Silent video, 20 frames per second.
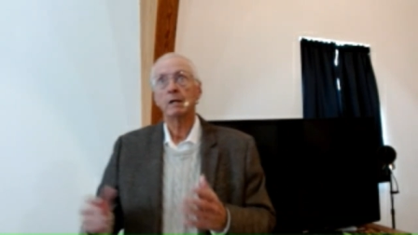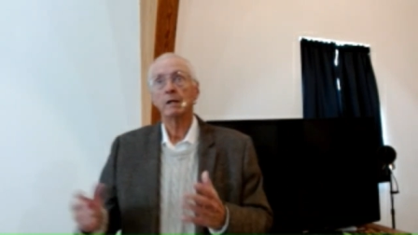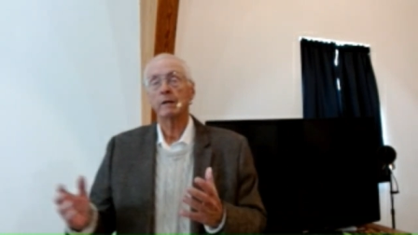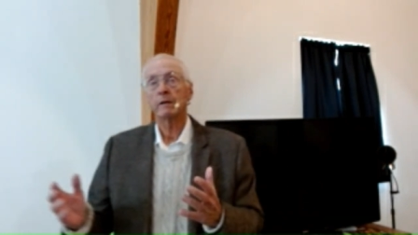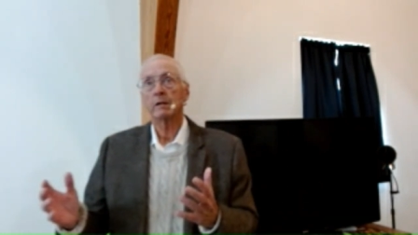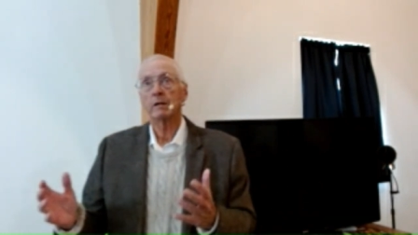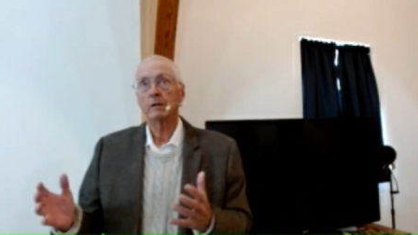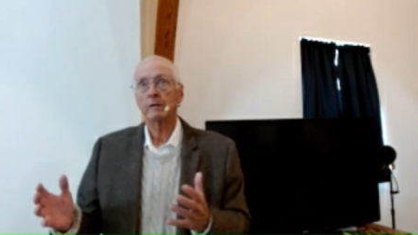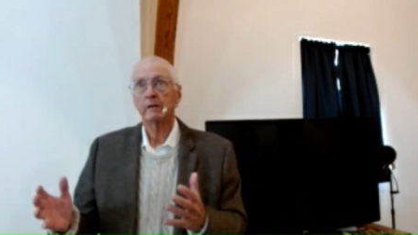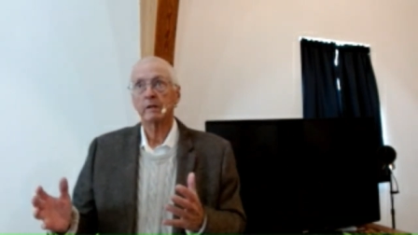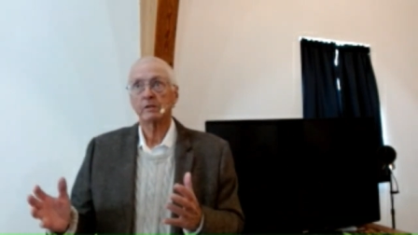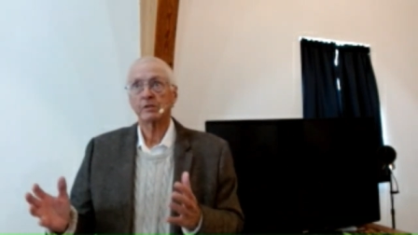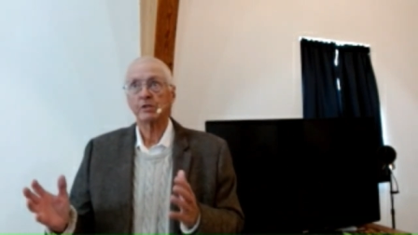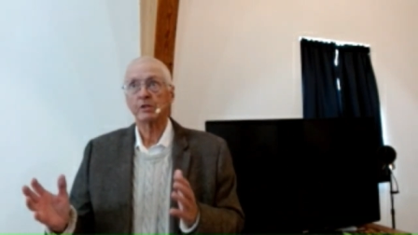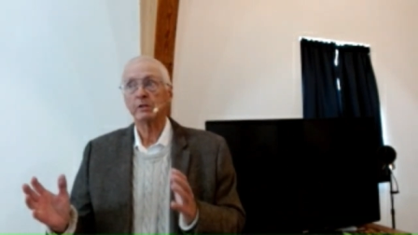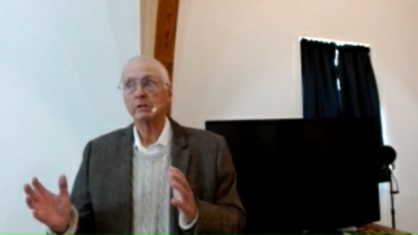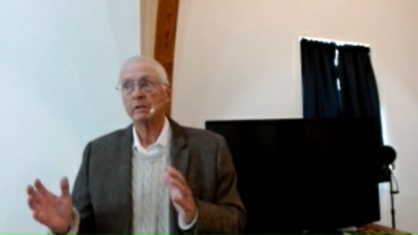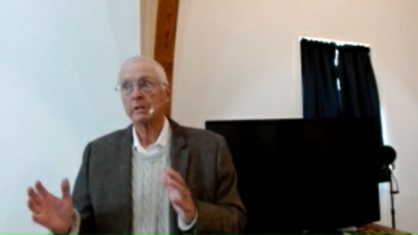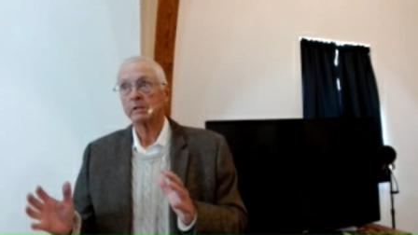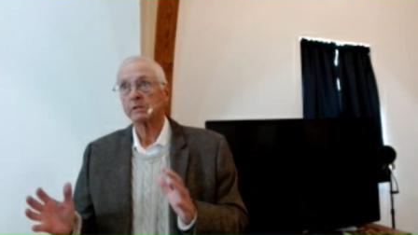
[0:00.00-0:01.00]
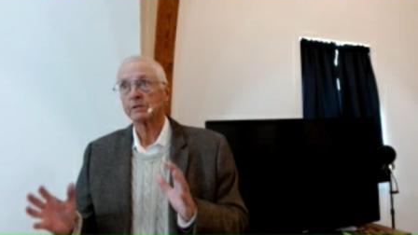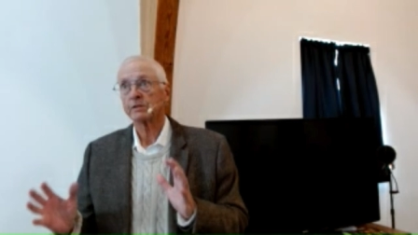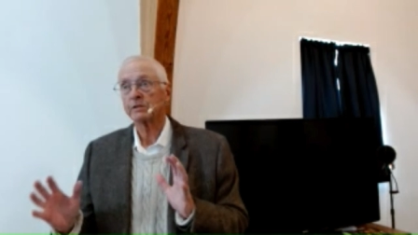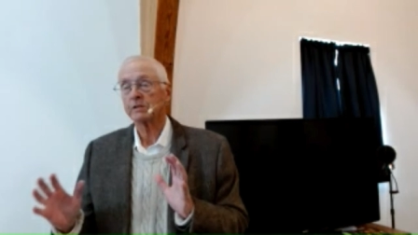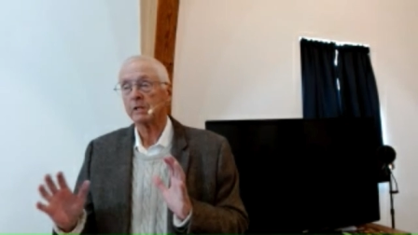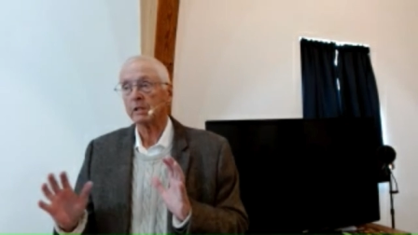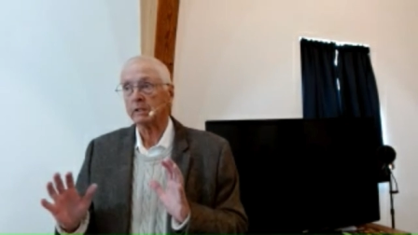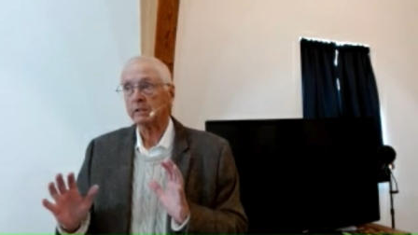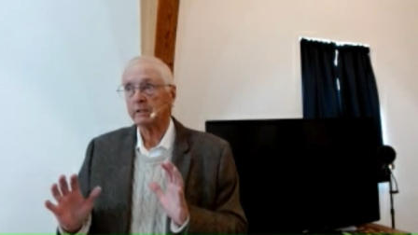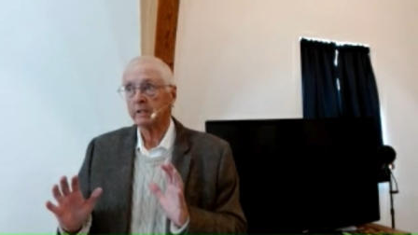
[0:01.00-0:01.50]
there, there's a there's
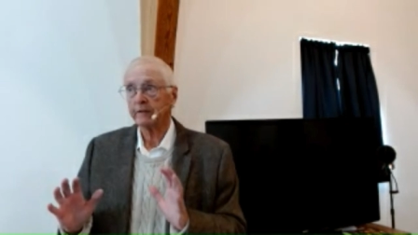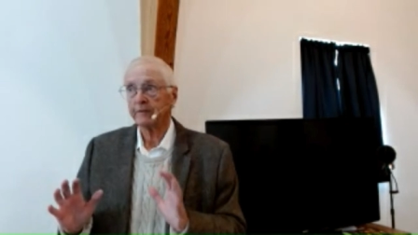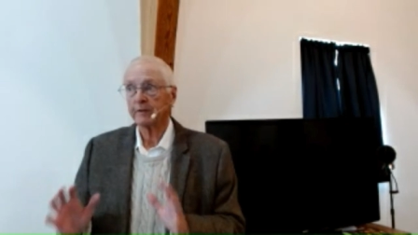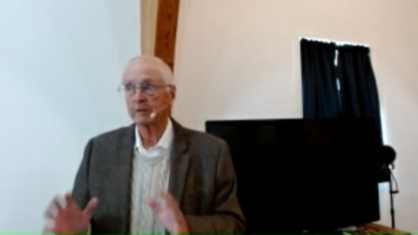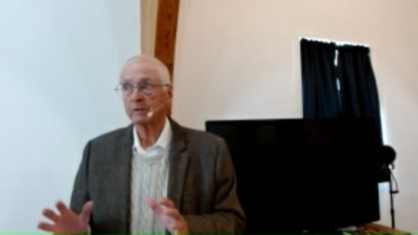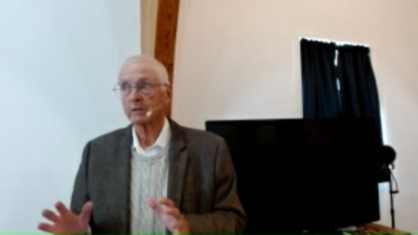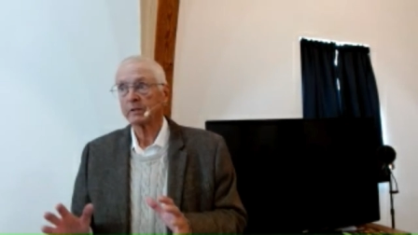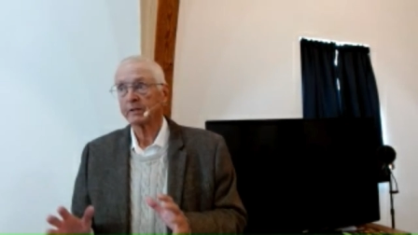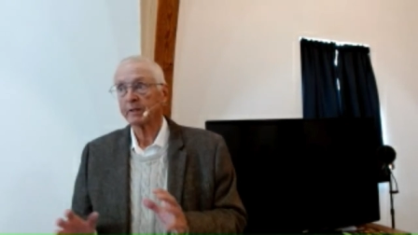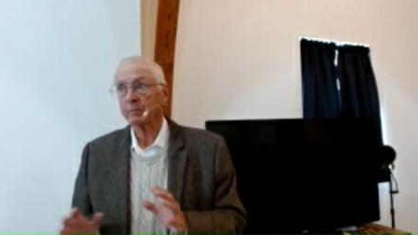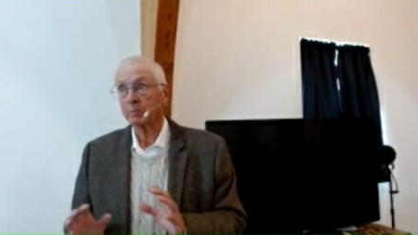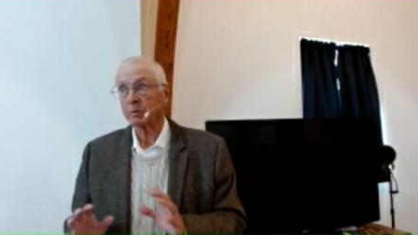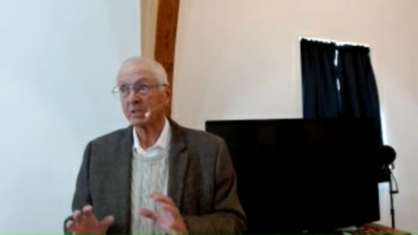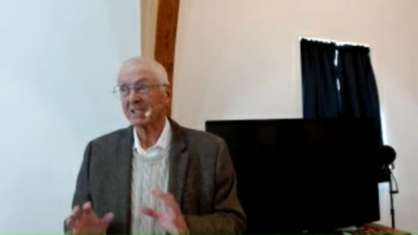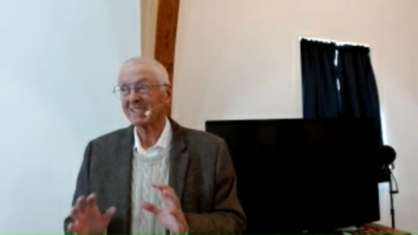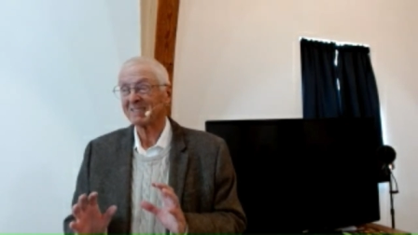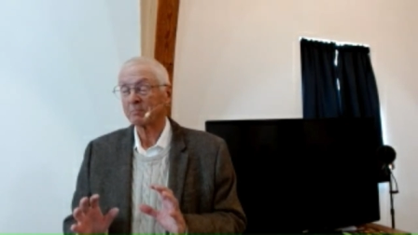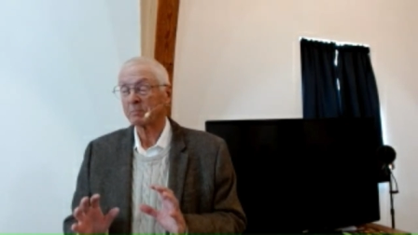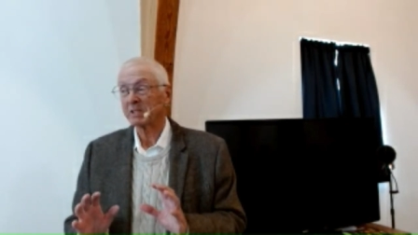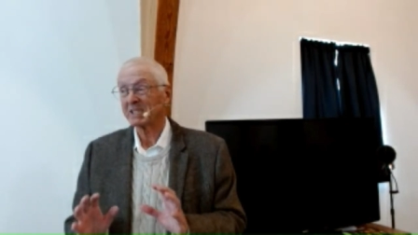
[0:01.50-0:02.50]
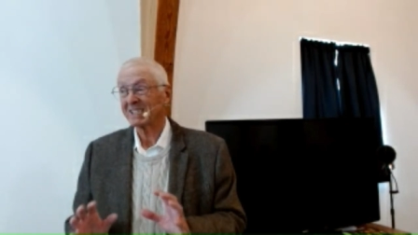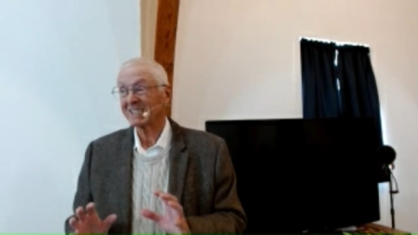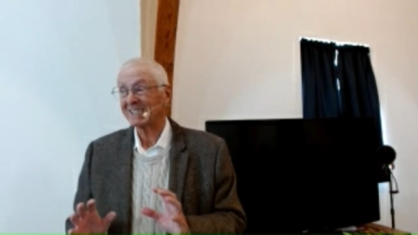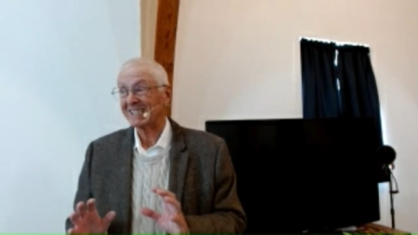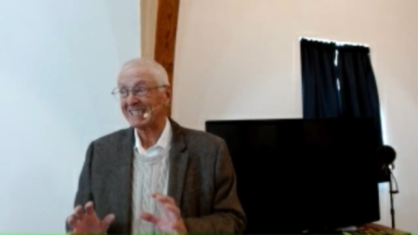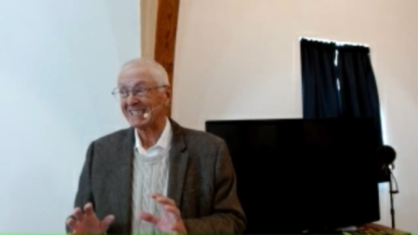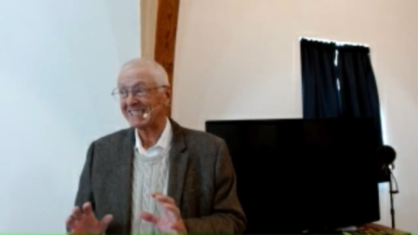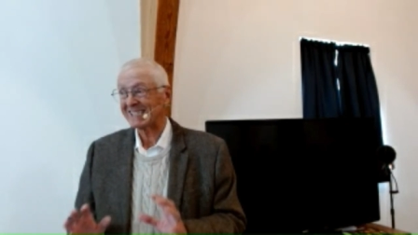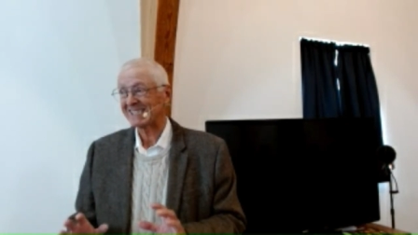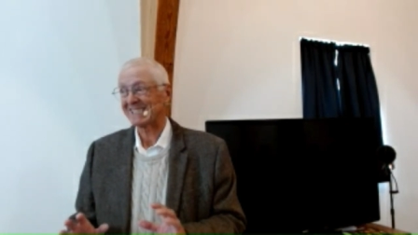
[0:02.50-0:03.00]
a difficulty, particularly
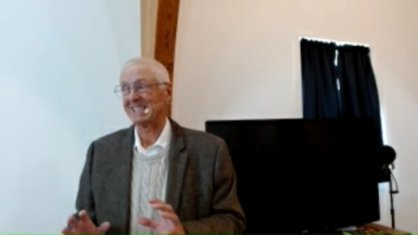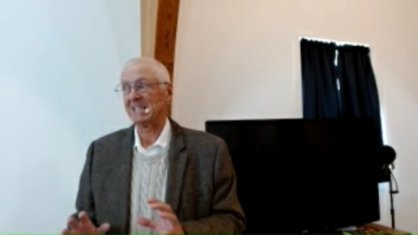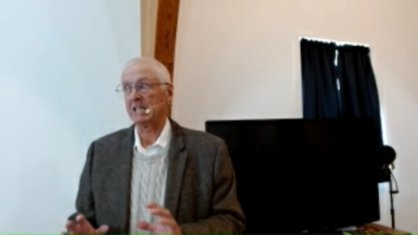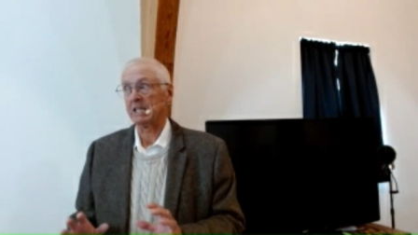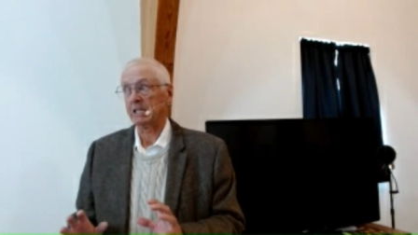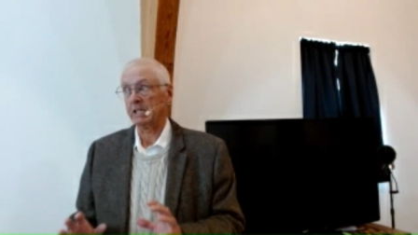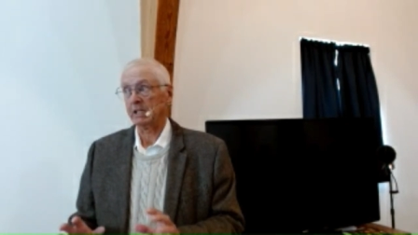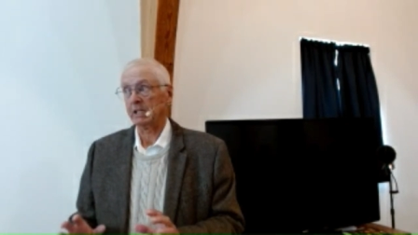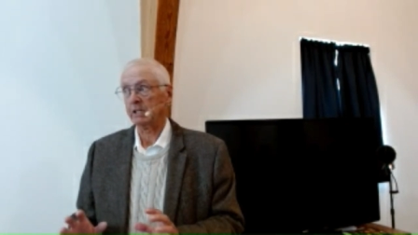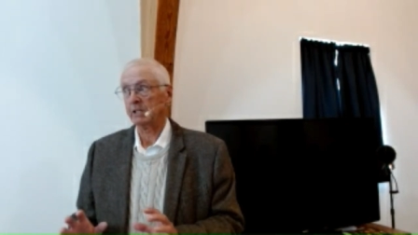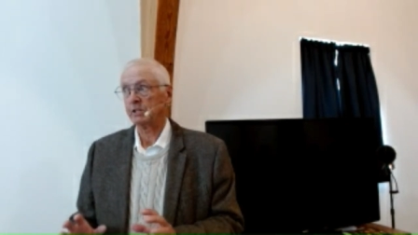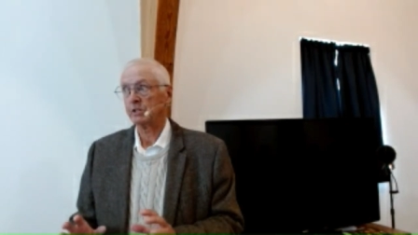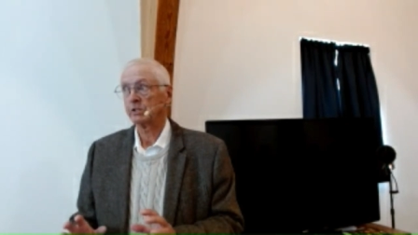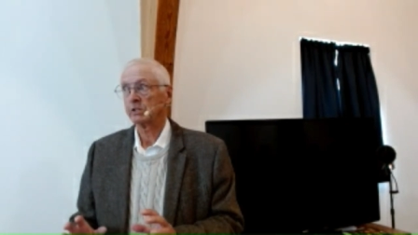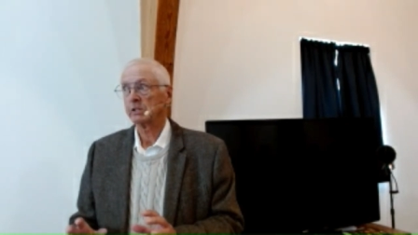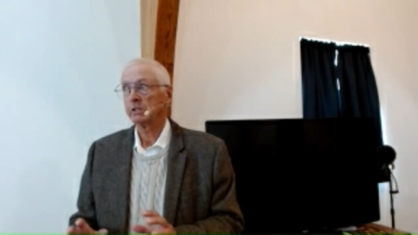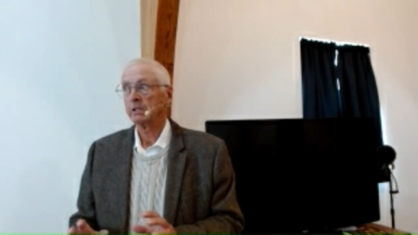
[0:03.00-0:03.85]
in this day and age,